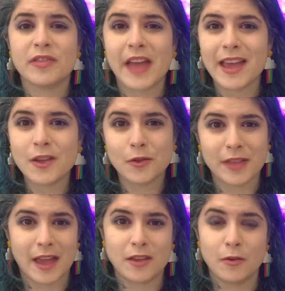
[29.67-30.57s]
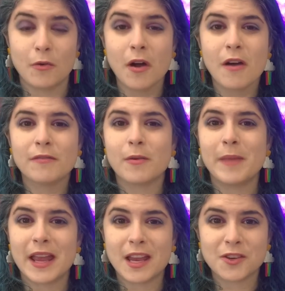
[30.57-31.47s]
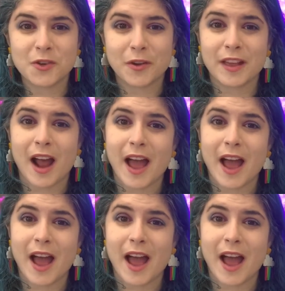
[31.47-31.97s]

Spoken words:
thank you, thank you for making sure that